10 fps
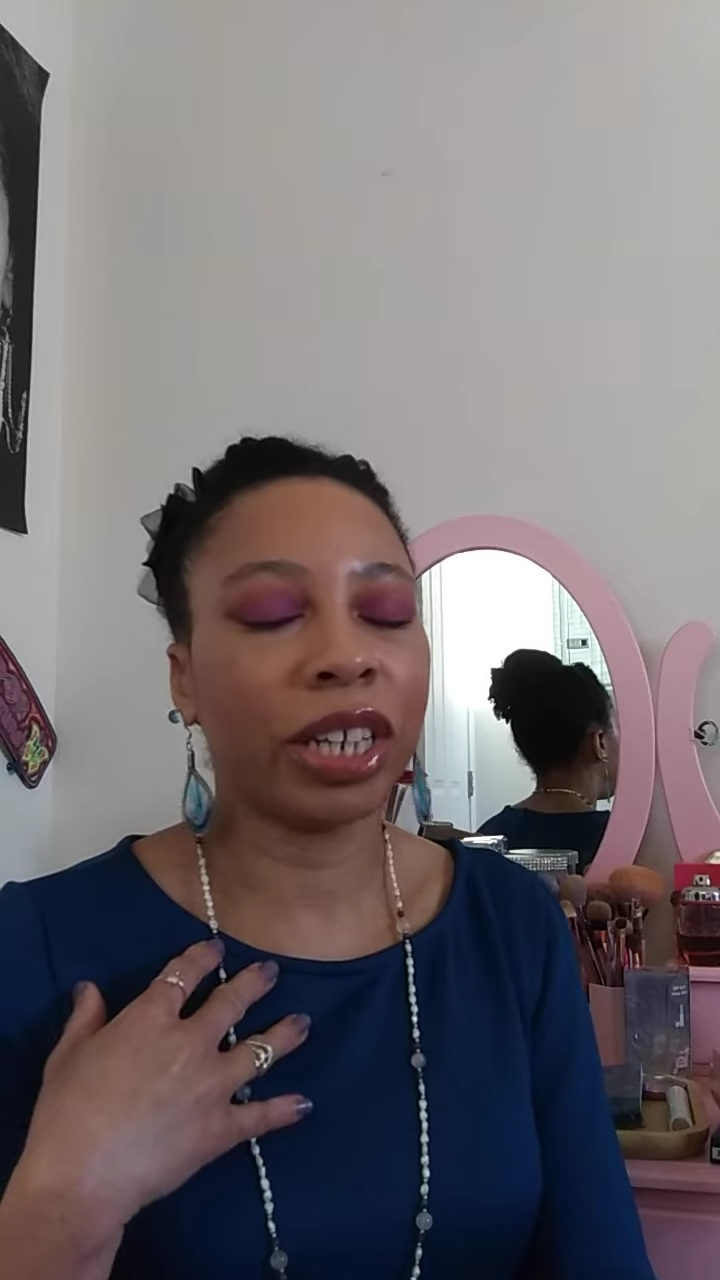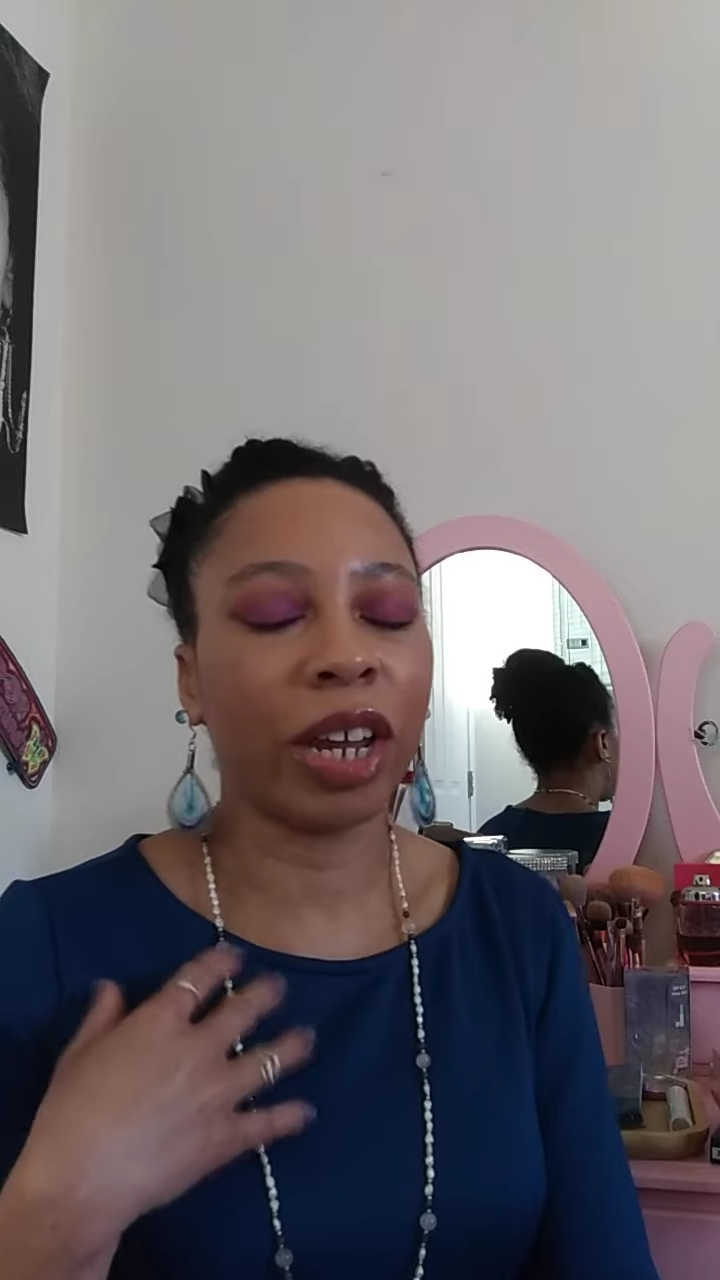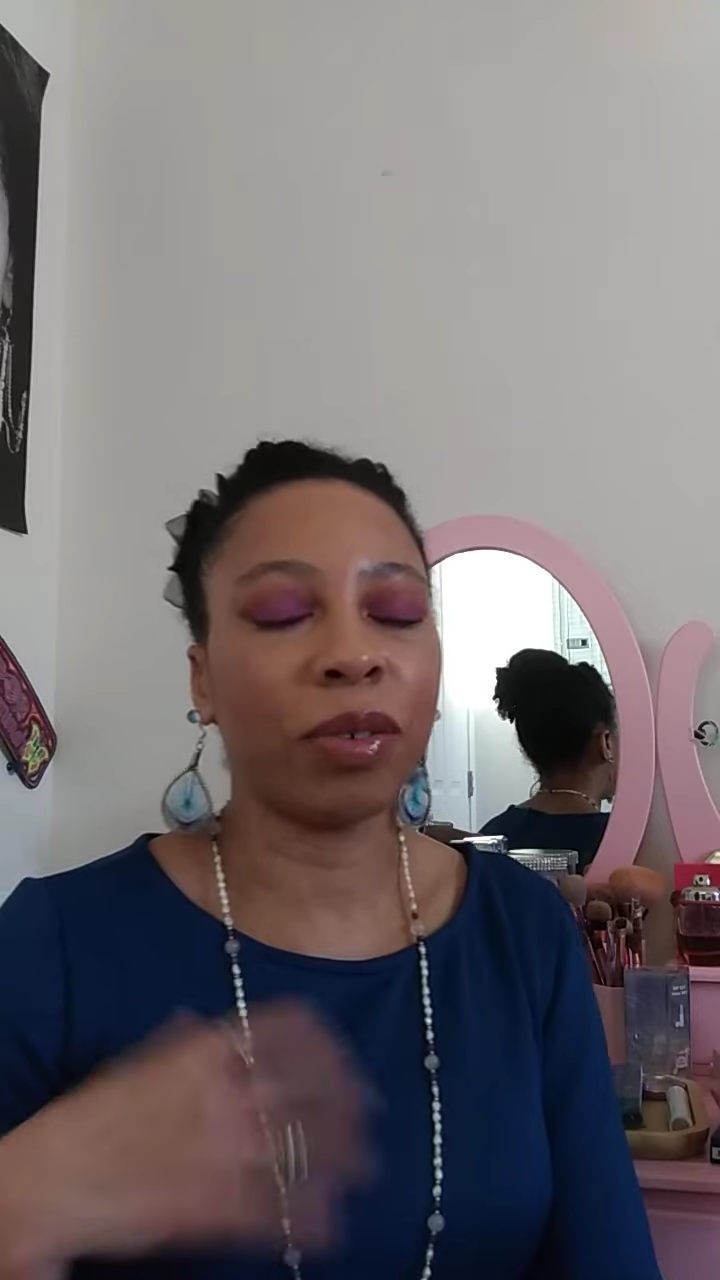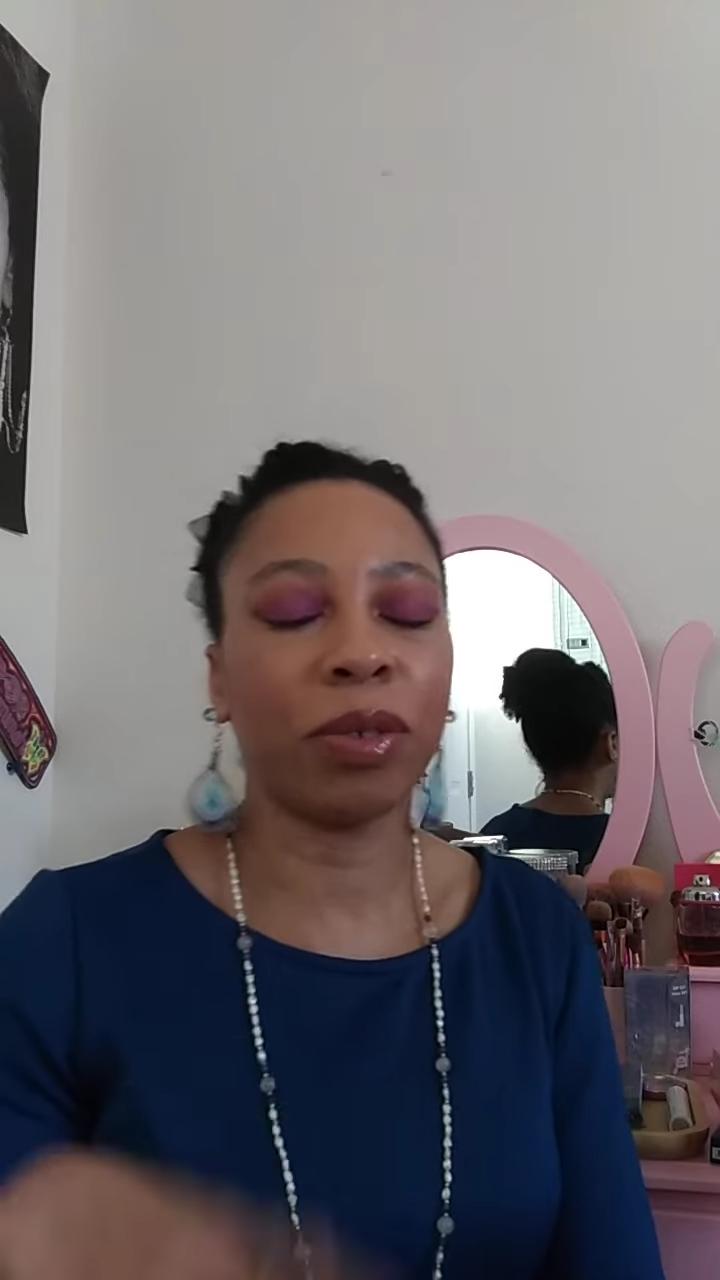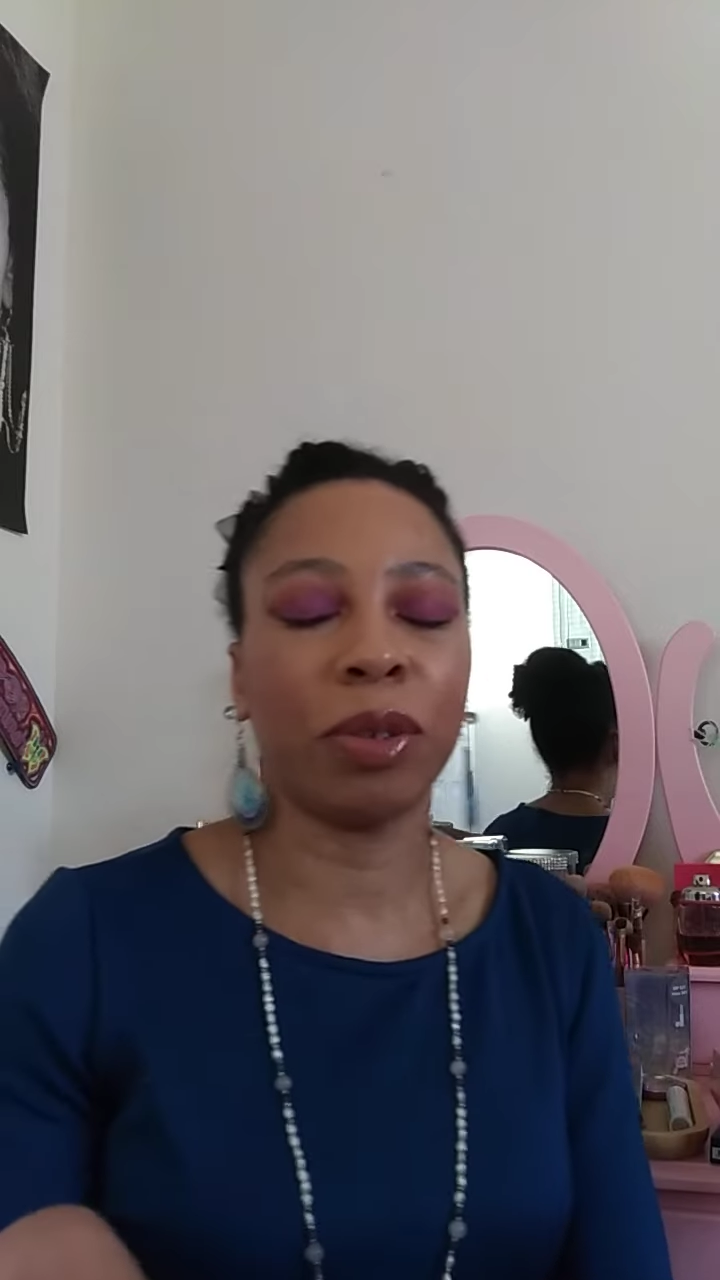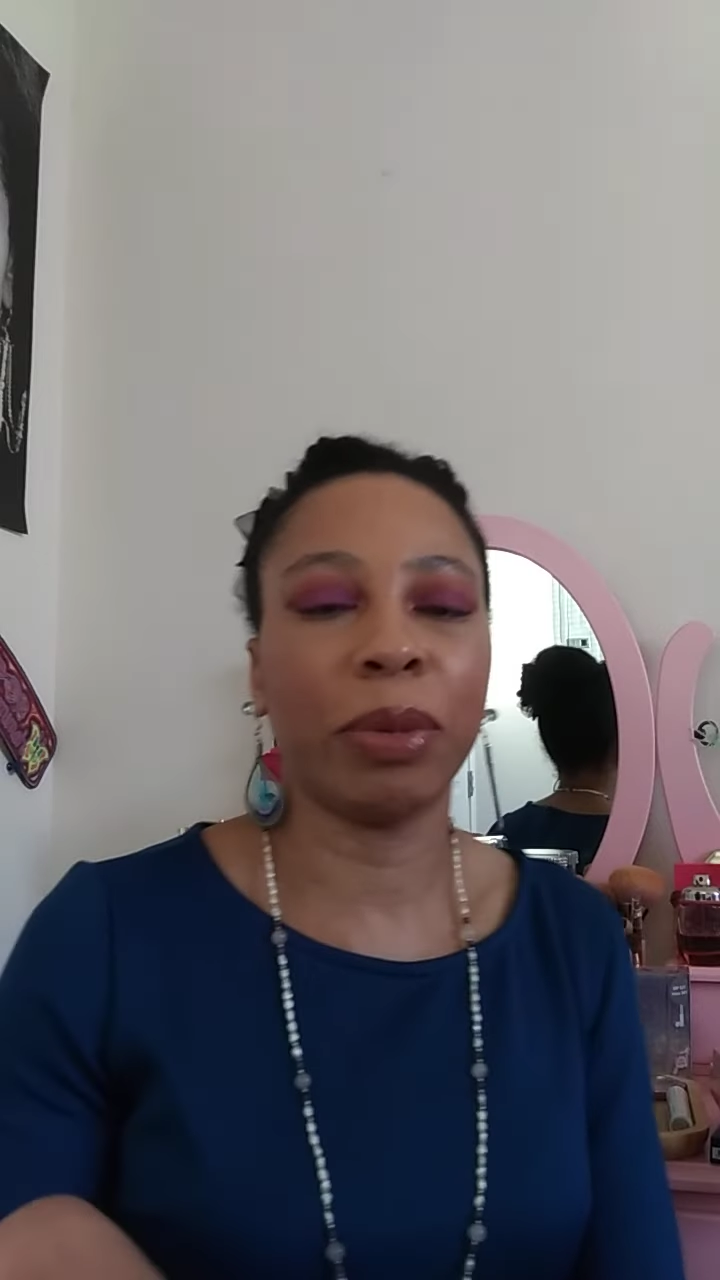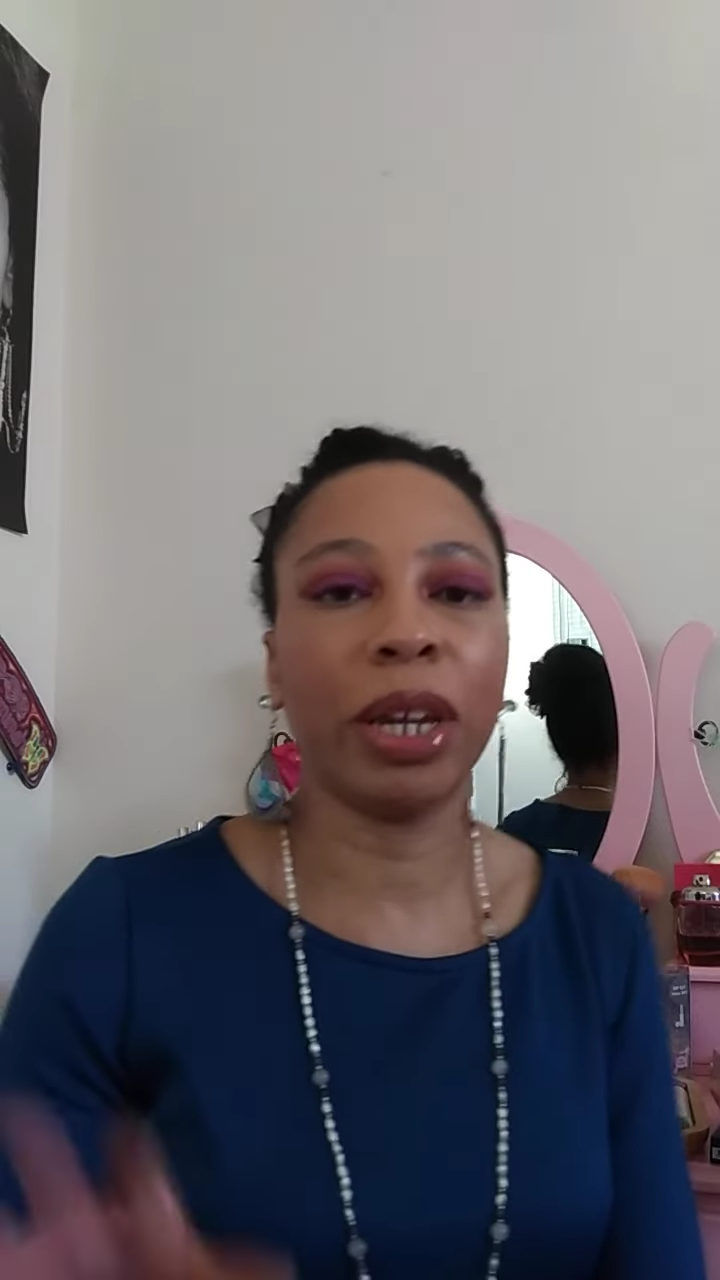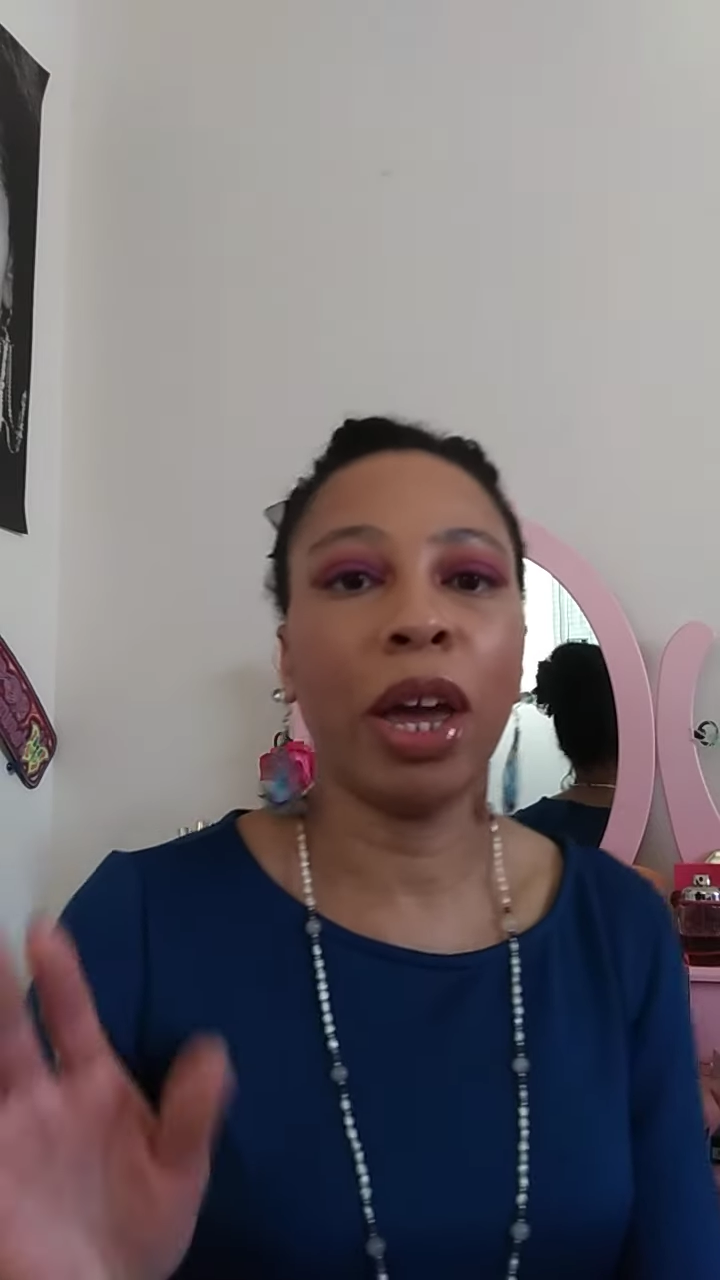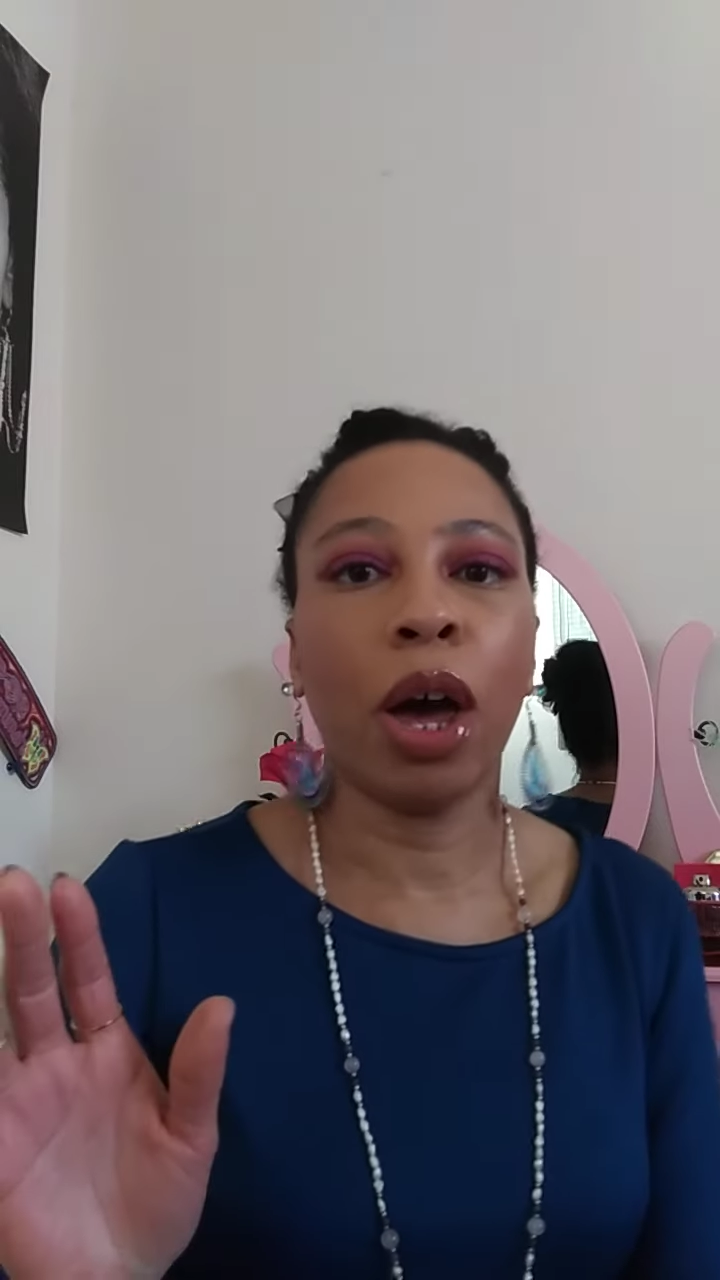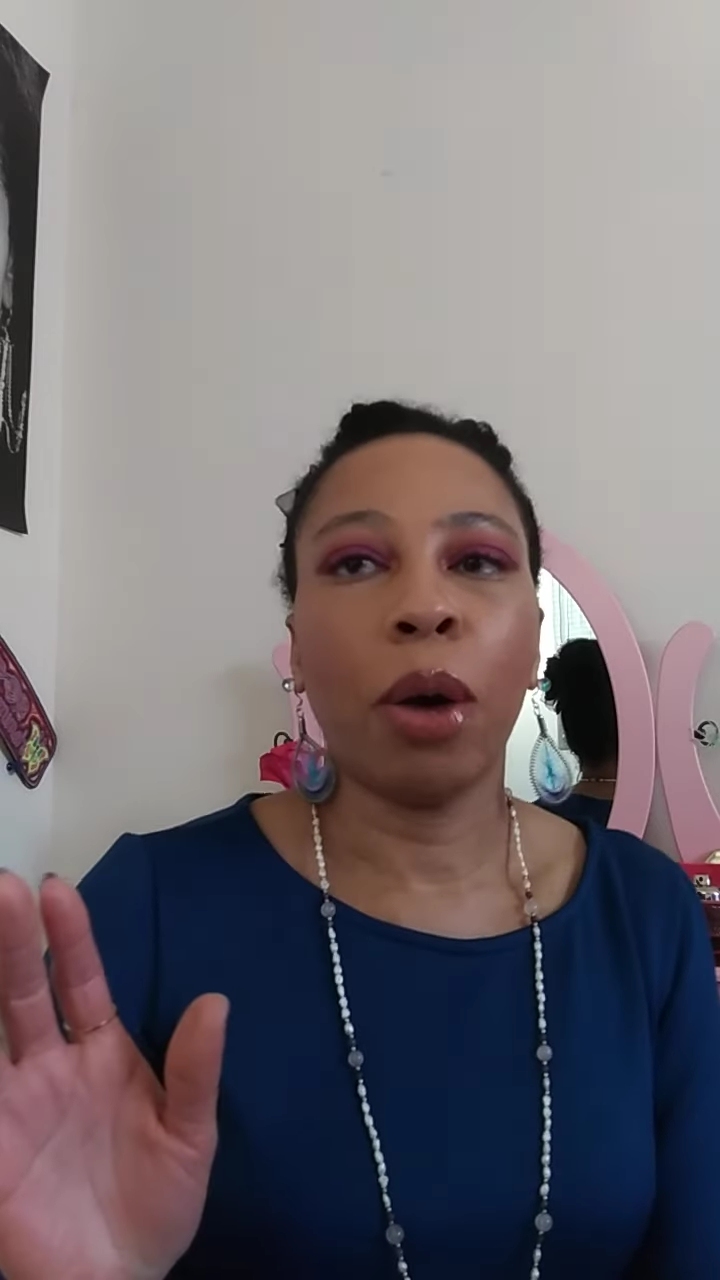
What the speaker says: gave them to me,